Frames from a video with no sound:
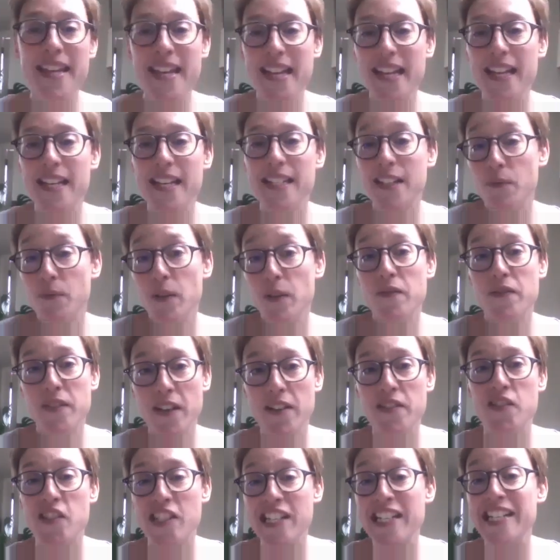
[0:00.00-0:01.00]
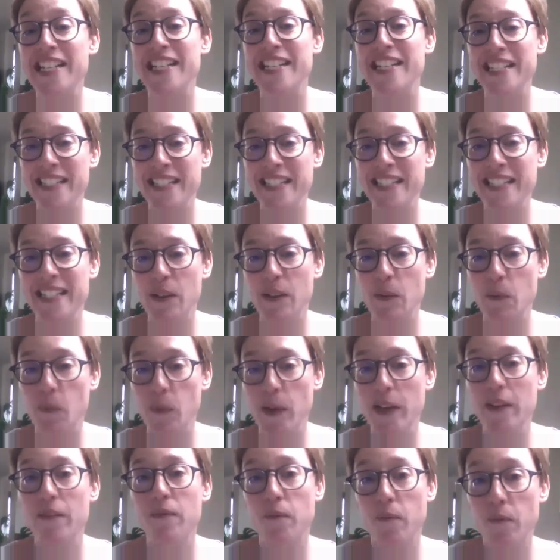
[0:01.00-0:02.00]
is, if we've done cheese,
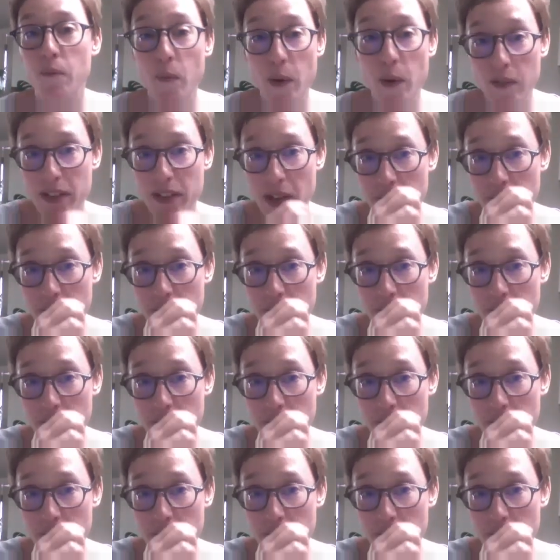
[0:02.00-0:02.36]
we've done